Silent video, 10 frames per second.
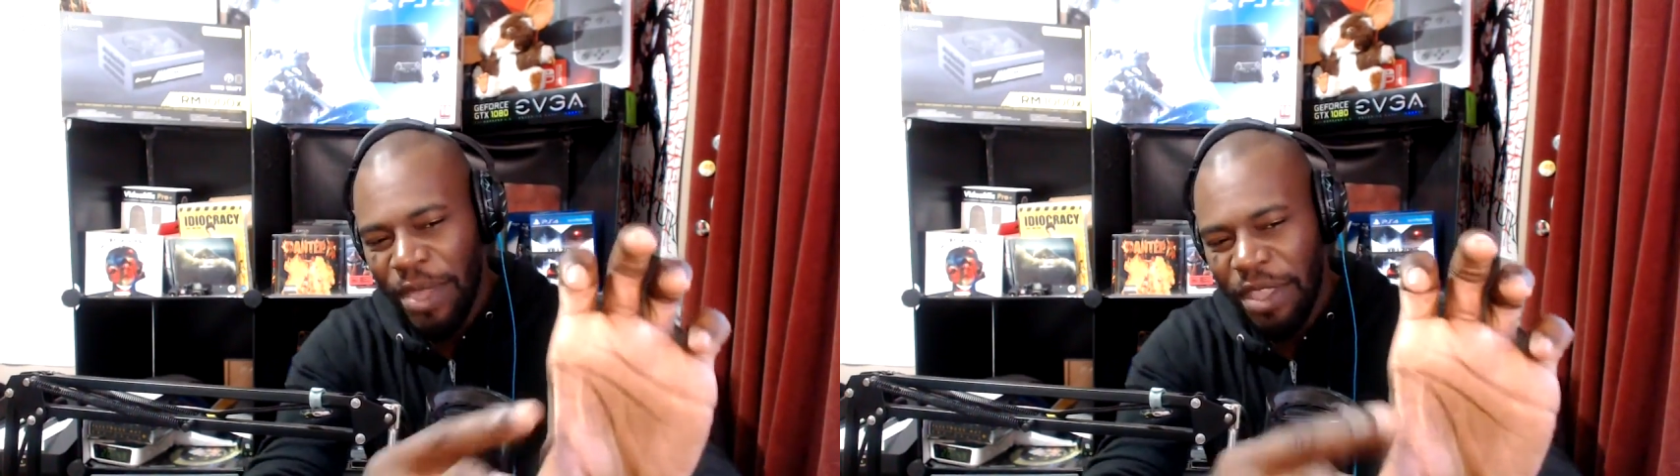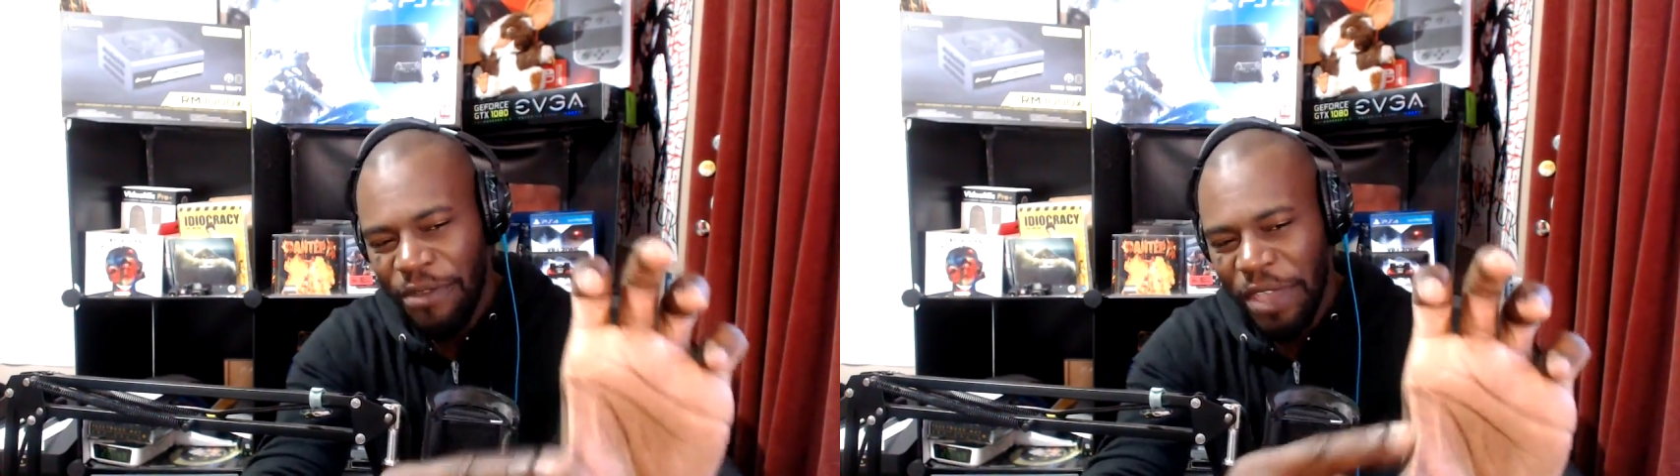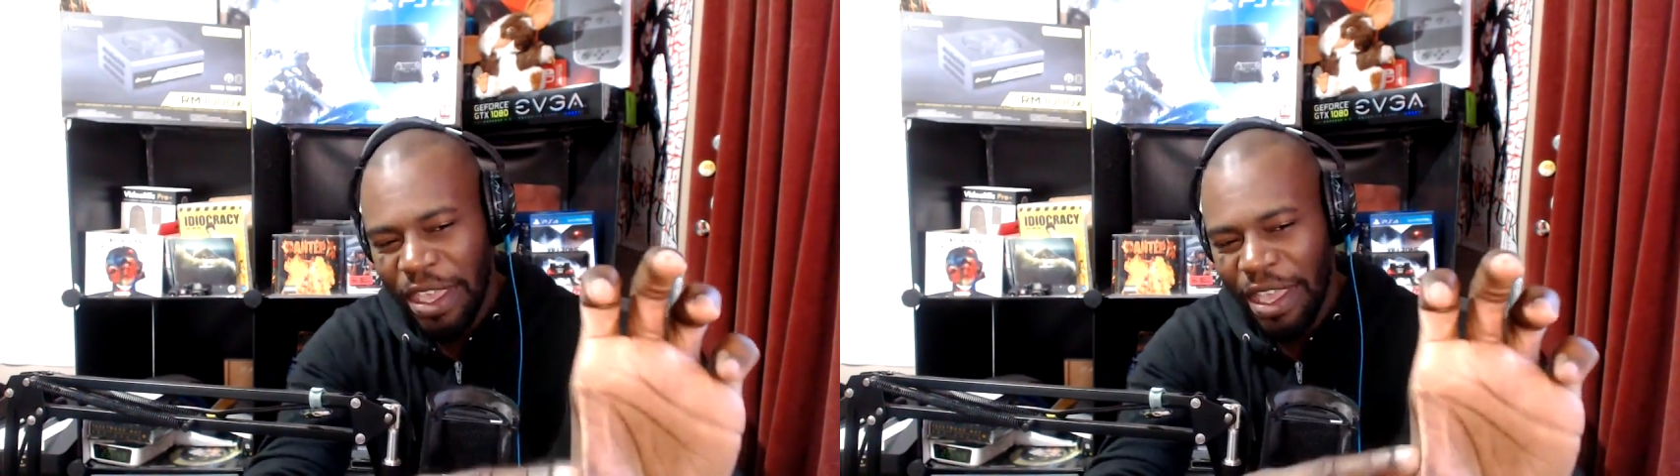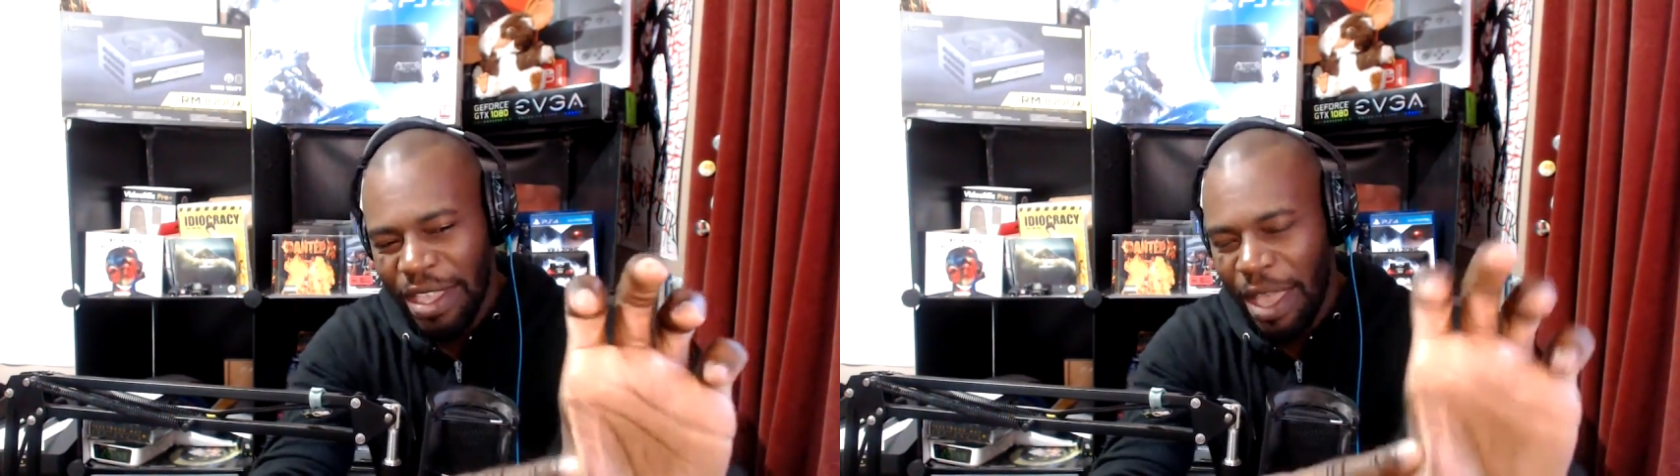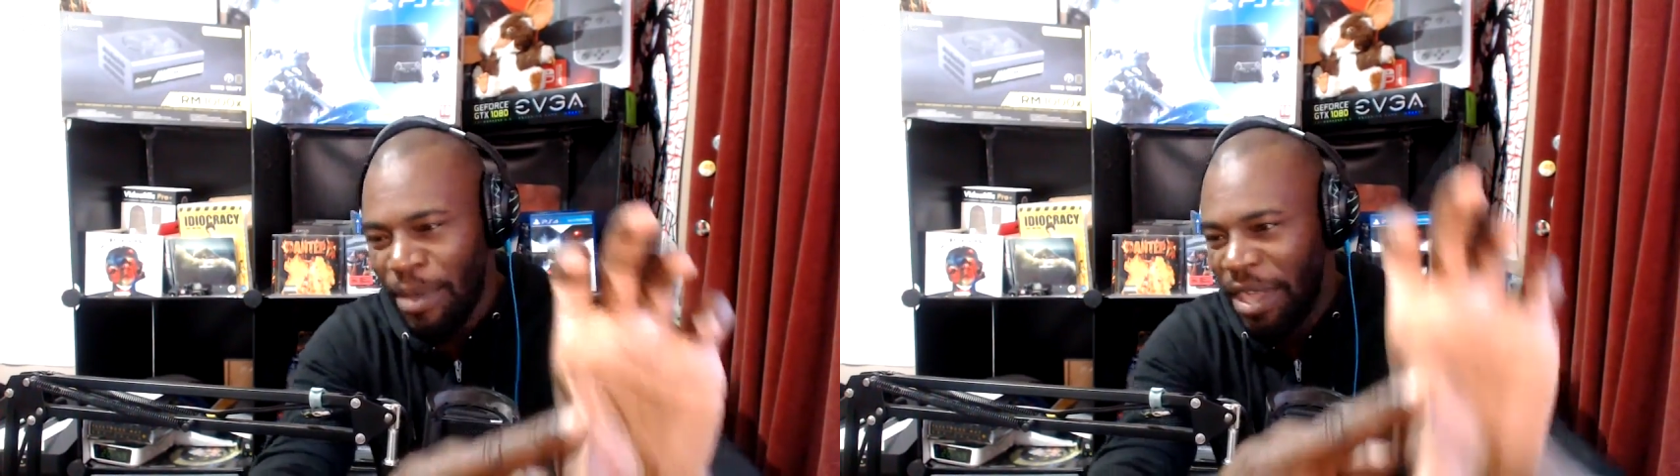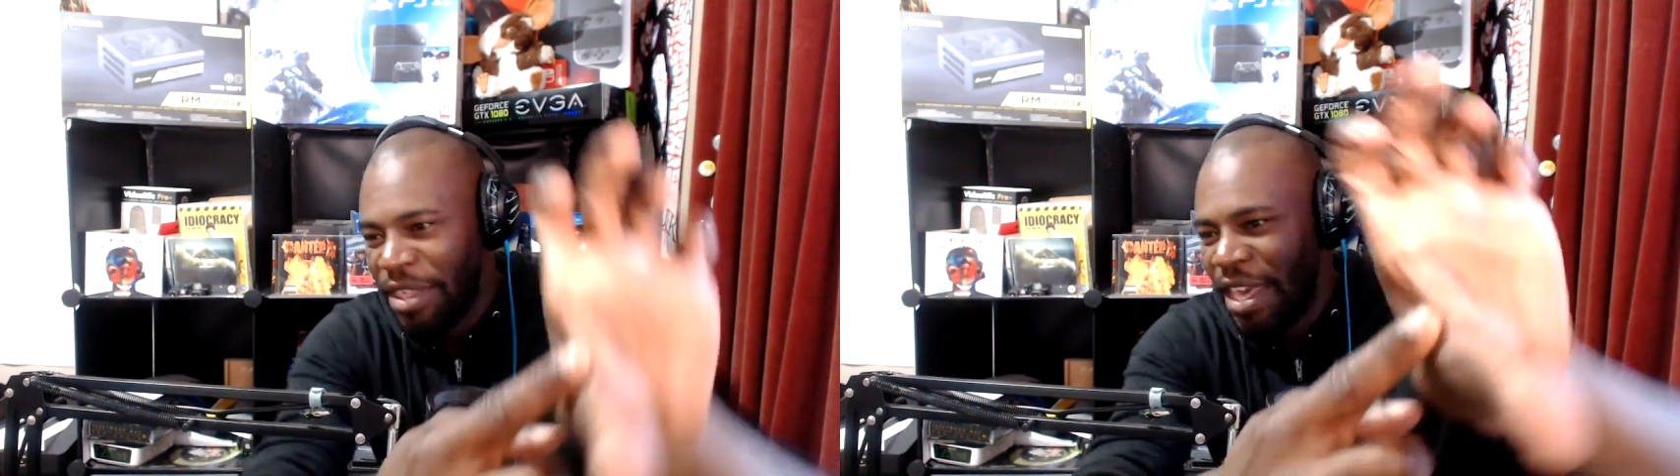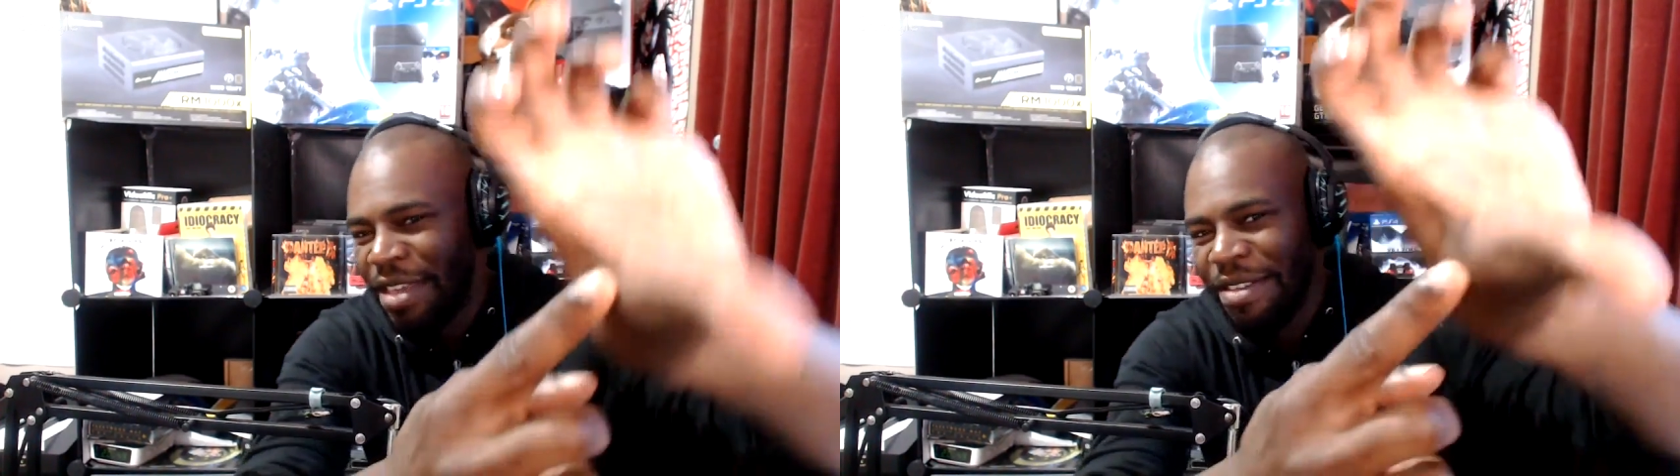and your finger, that bit there, you